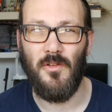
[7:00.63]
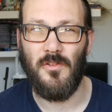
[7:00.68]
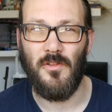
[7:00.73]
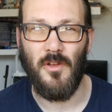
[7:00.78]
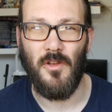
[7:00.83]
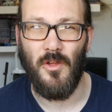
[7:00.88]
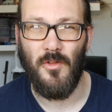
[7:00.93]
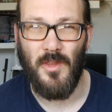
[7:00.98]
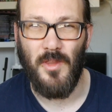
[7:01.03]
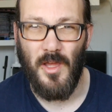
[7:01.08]
you
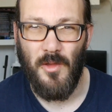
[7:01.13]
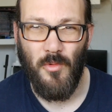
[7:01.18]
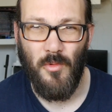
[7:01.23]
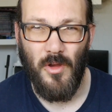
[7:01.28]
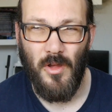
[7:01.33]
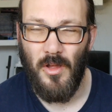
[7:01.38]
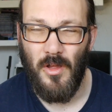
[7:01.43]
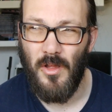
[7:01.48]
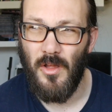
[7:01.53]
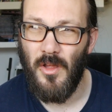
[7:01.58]
know, they
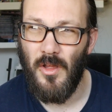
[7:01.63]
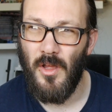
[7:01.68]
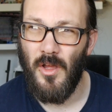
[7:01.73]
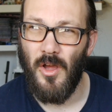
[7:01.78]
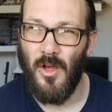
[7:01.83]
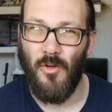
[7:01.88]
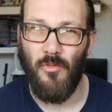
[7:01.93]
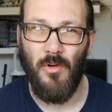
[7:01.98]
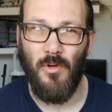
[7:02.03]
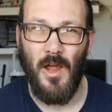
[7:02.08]
were
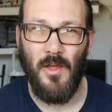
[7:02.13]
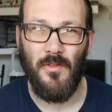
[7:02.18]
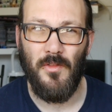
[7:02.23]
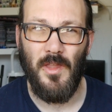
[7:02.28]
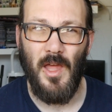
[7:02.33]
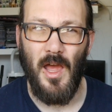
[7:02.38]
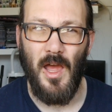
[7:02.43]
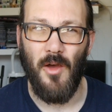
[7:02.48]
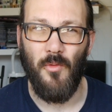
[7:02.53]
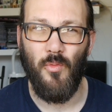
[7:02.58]
around
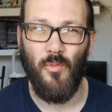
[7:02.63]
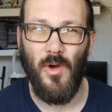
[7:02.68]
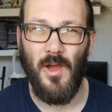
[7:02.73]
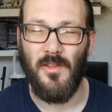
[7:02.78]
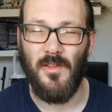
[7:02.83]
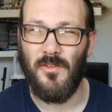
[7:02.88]
that weight.